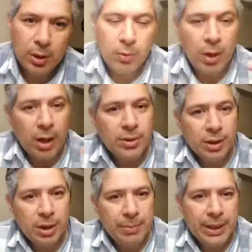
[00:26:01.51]
We're also
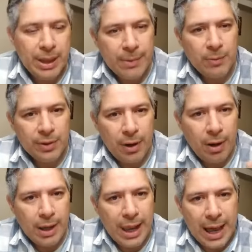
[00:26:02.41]
going to be coming with our
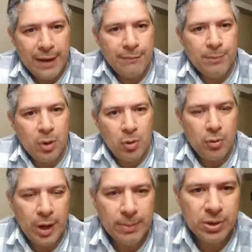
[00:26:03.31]
live program